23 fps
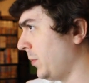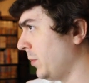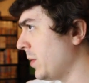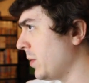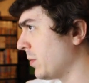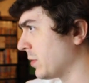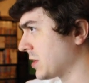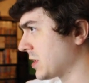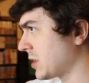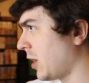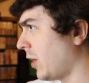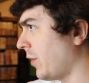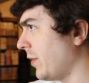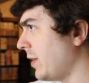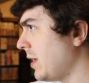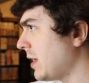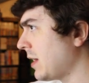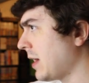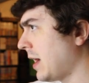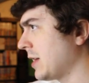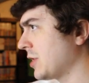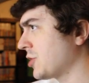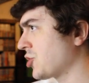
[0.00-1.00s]
We will solve any
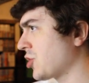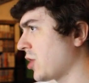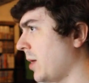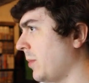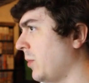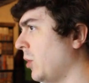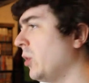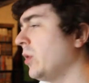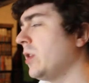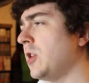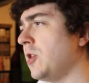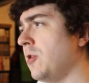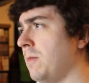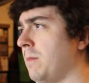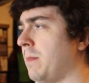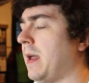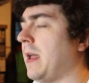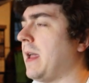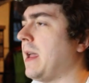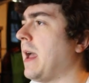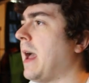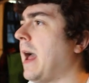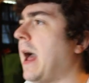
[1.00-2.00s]
kind of trouble you
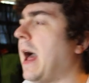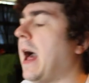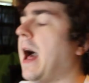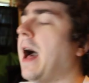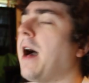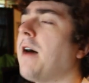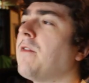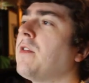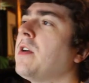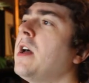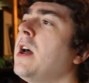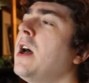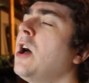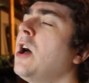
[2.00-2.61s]
may have